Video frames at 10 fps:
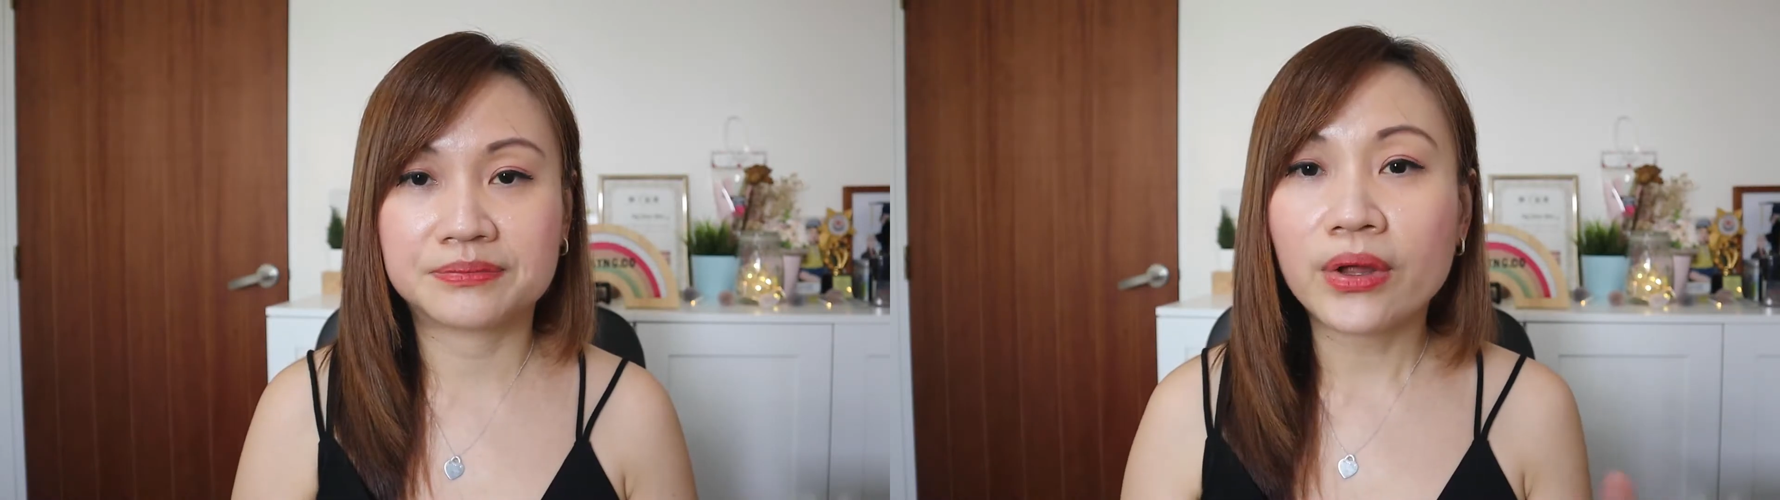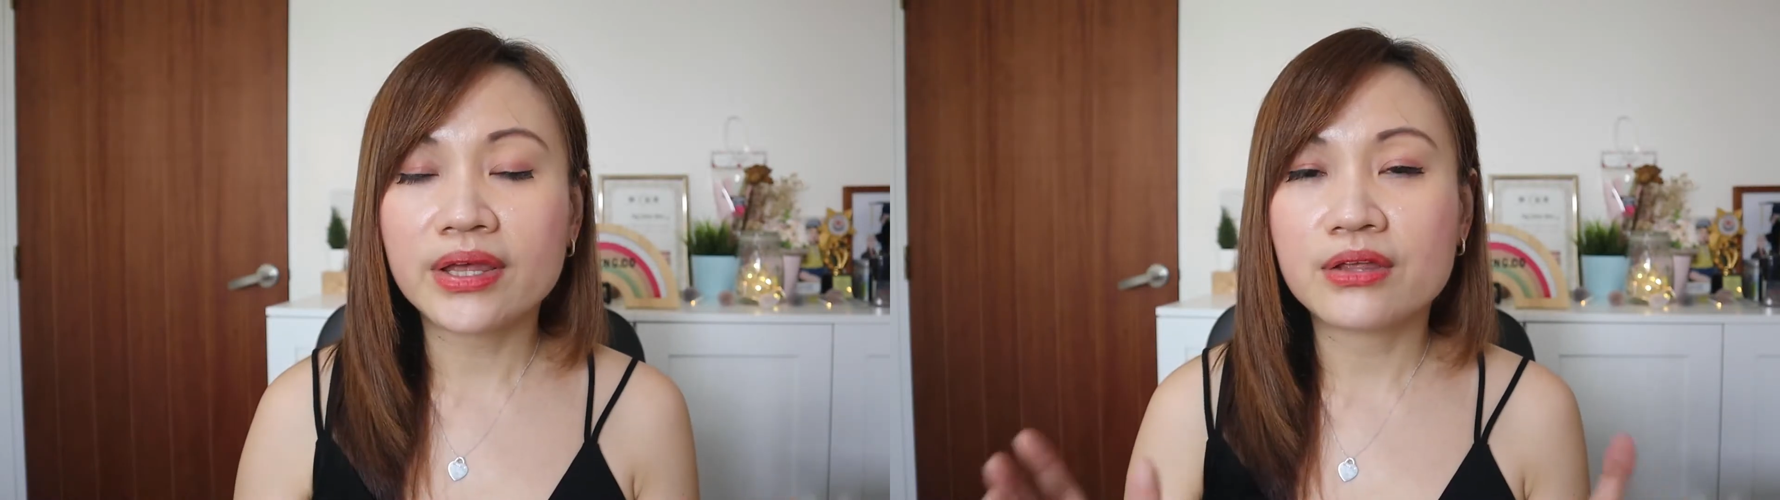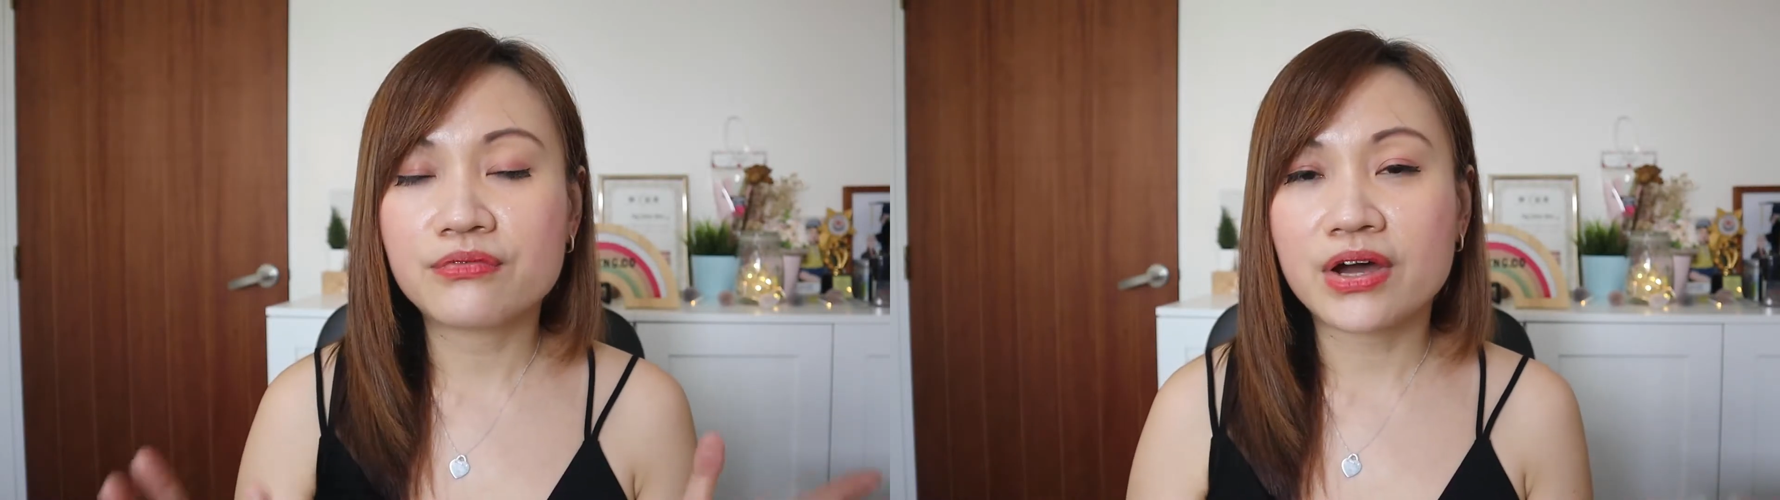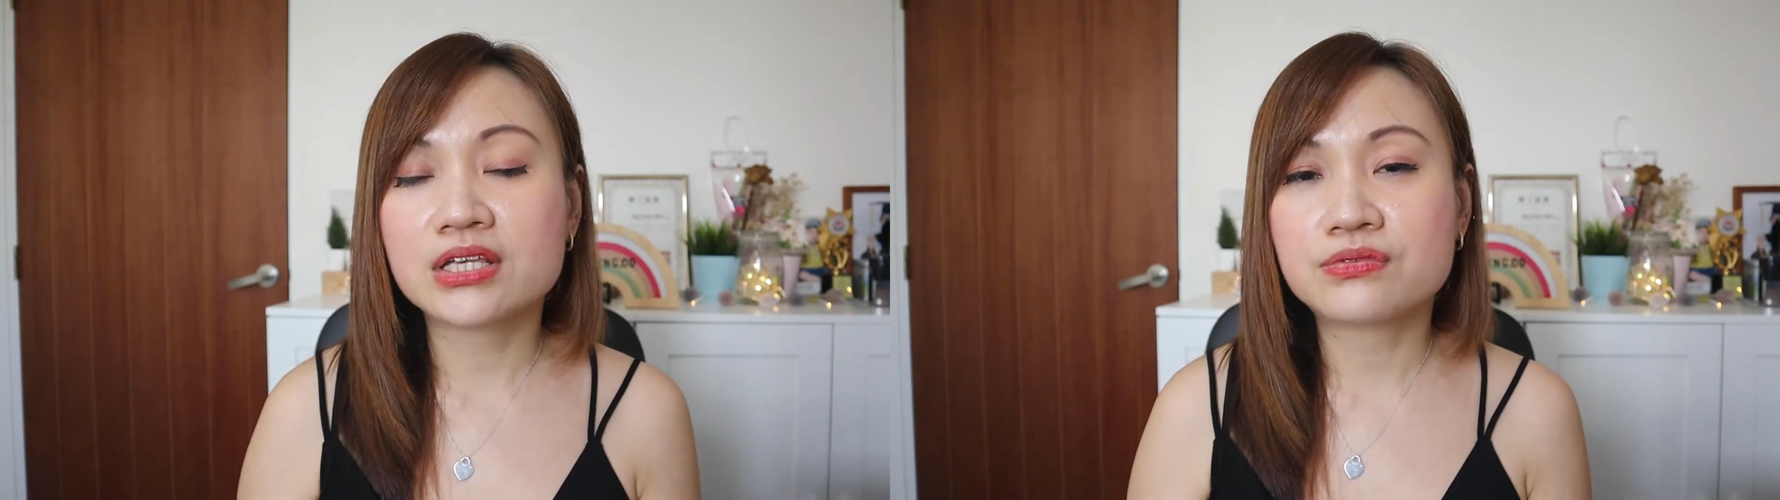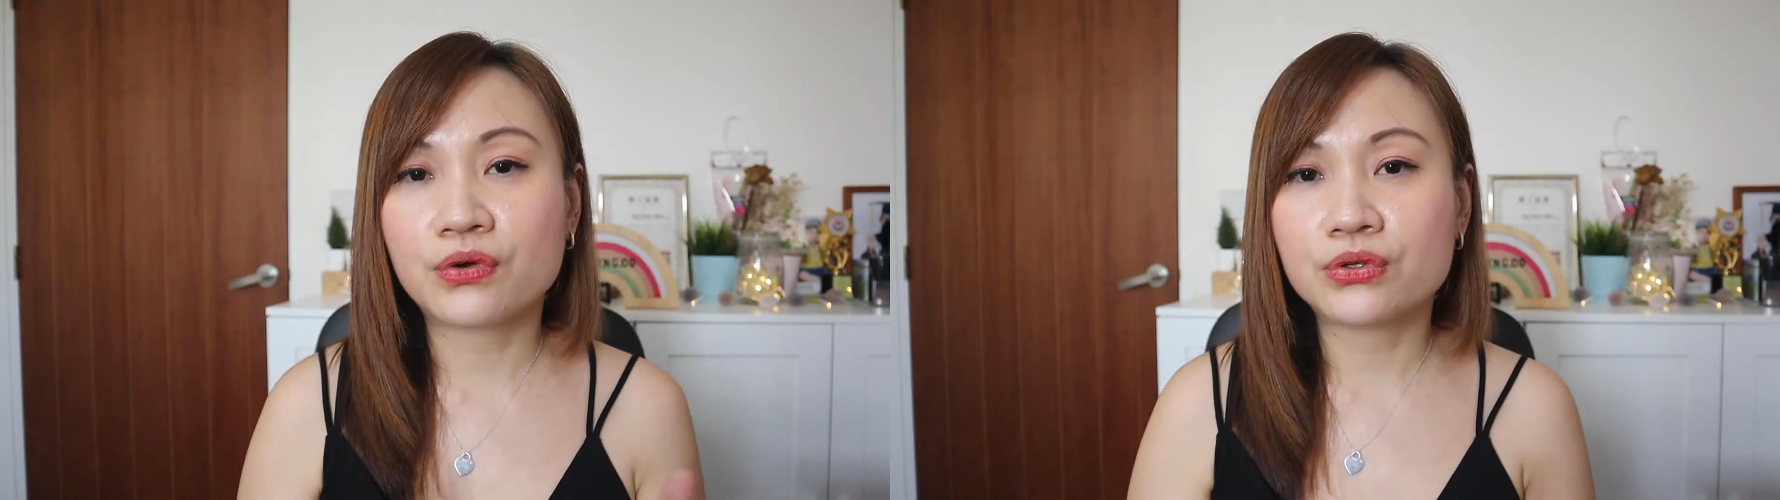One
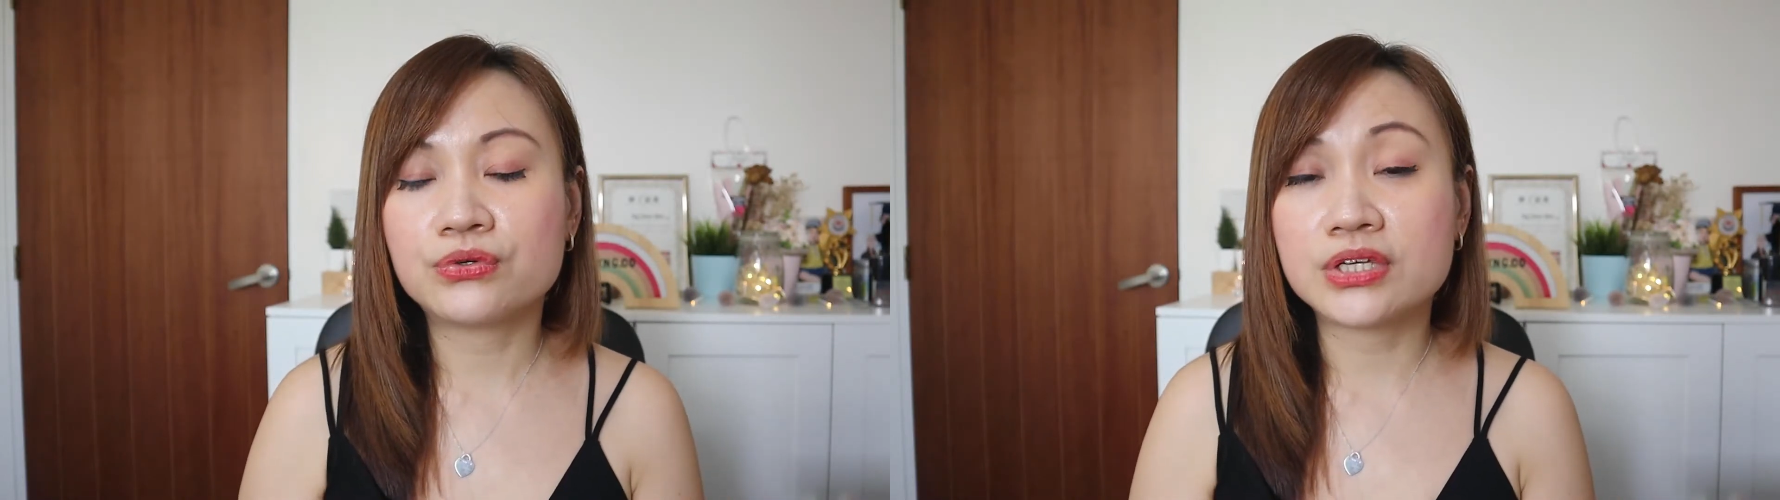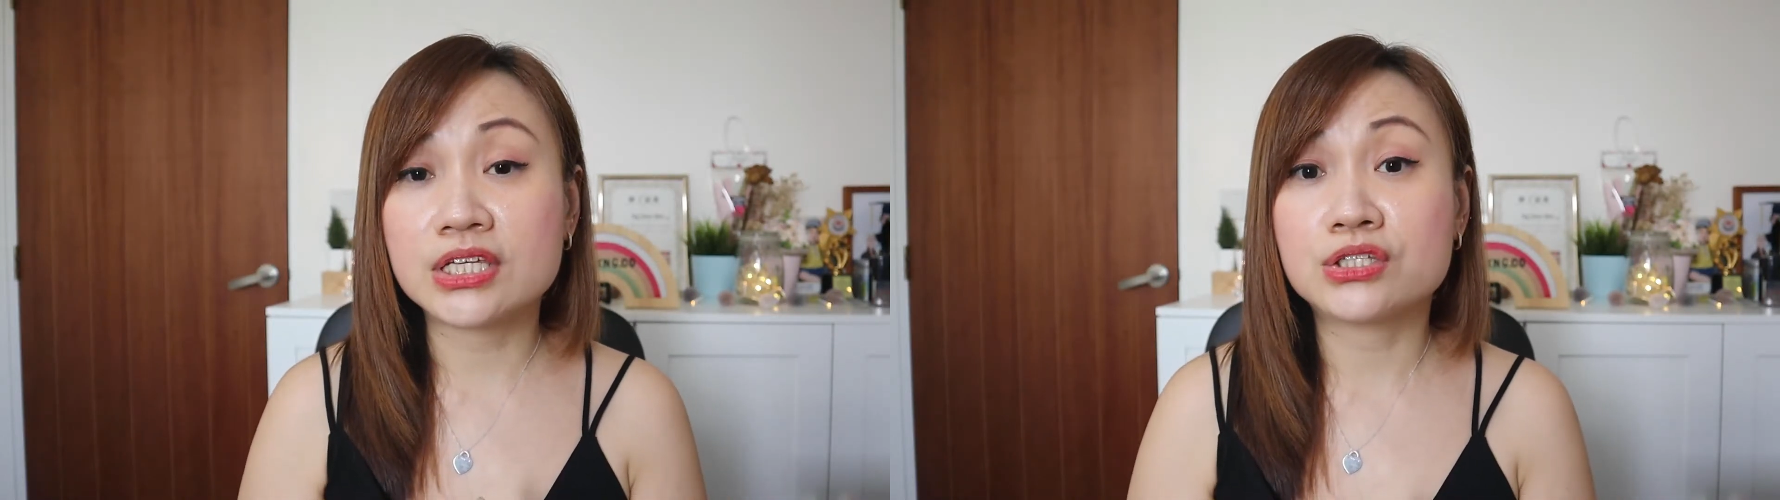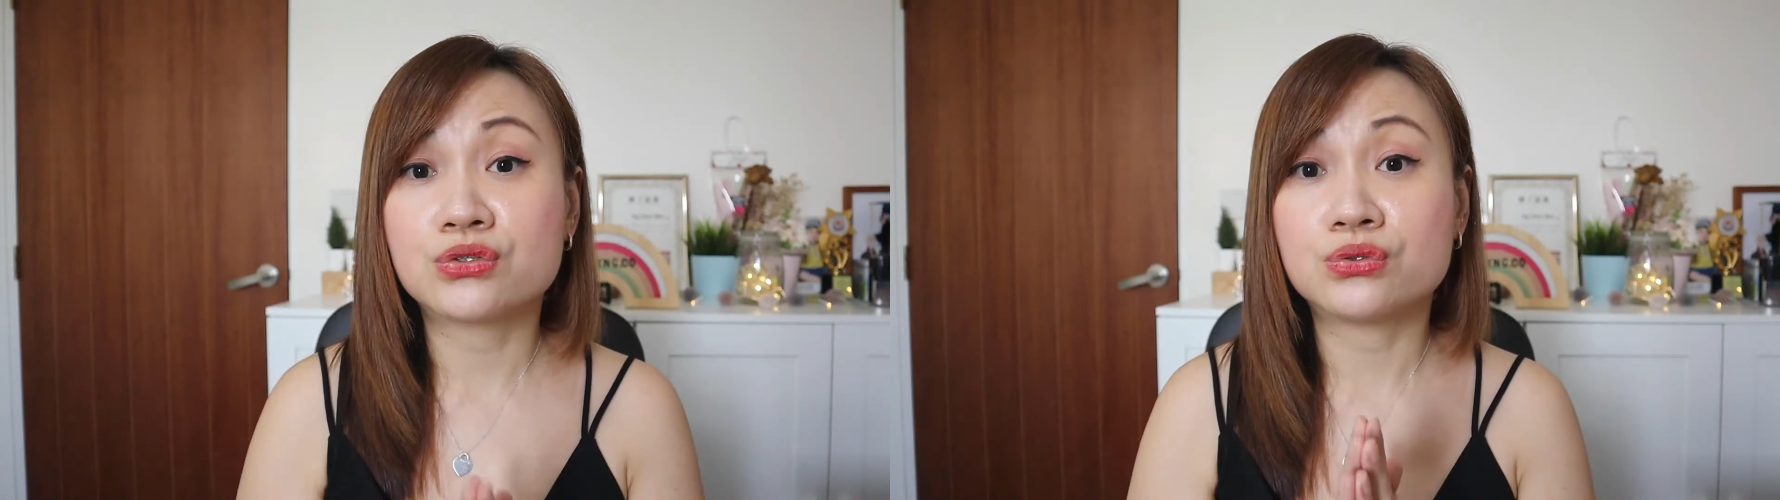advice for you is